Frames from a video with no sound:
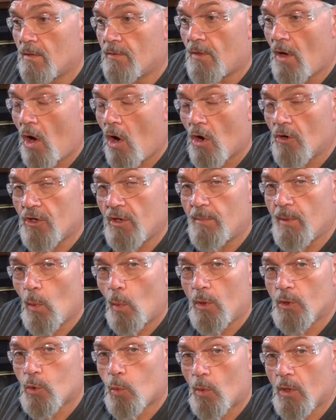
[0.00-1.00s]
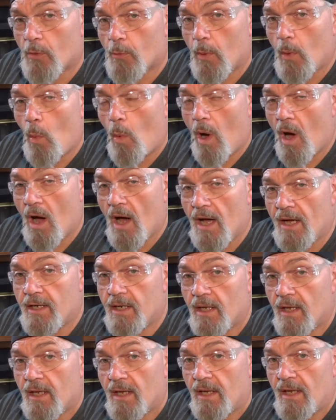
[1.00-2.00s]
the RW123
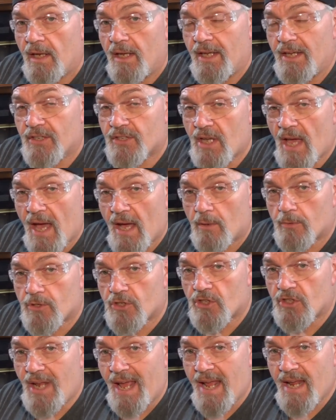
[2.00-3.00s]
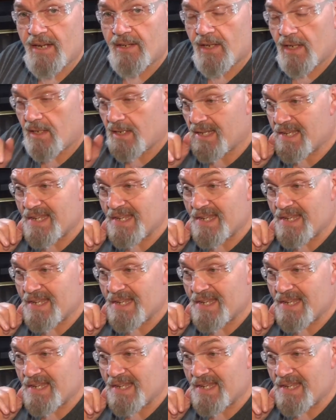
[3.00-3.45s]
wad is outstanding.